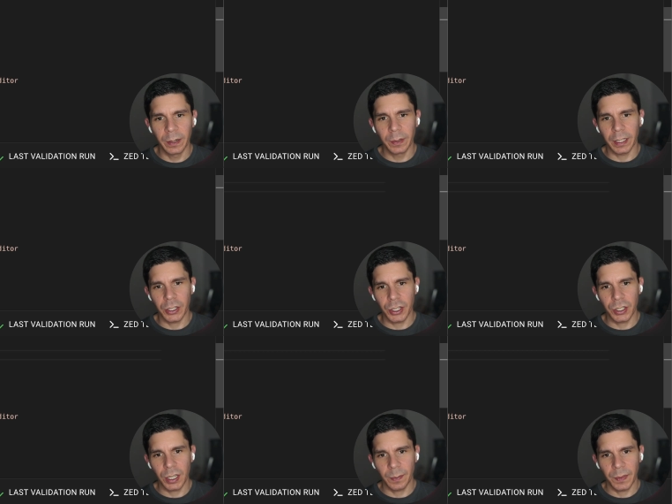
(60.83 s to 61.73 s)

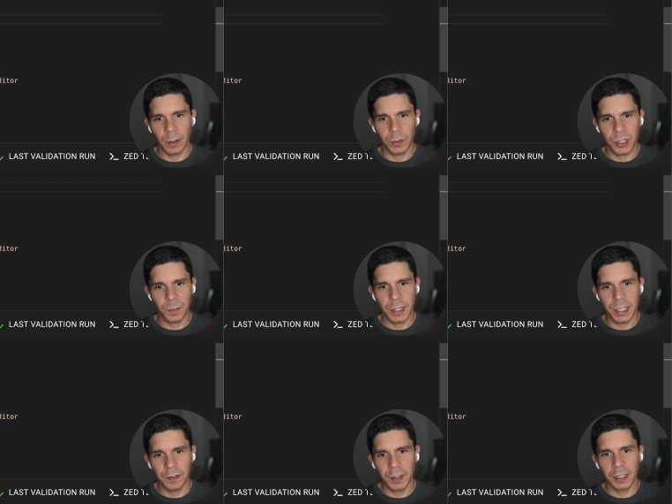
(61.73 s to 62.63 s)
relationship that will
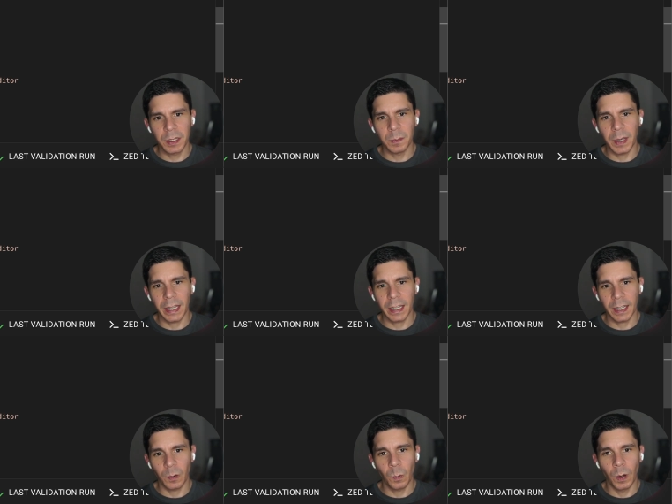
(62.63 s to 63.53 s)
specifically make
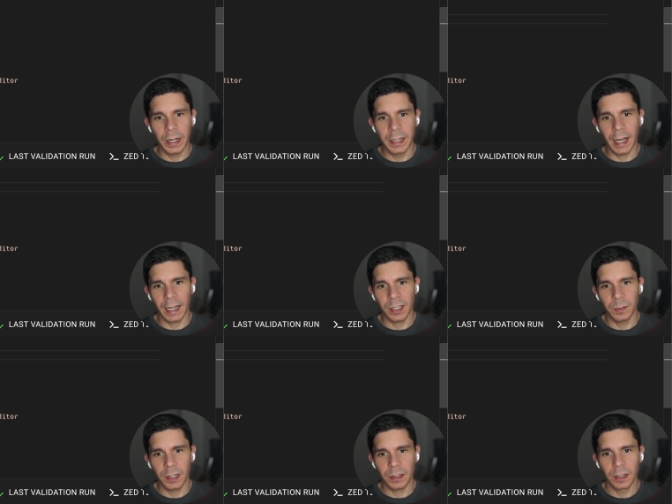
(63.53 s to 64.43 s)
one
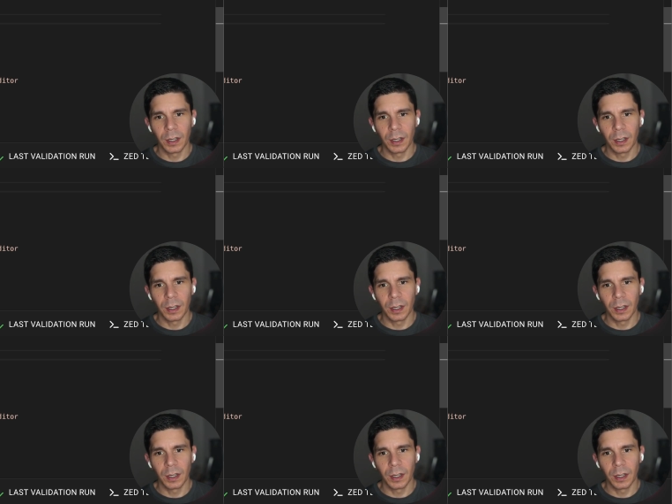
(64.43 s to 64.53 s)
document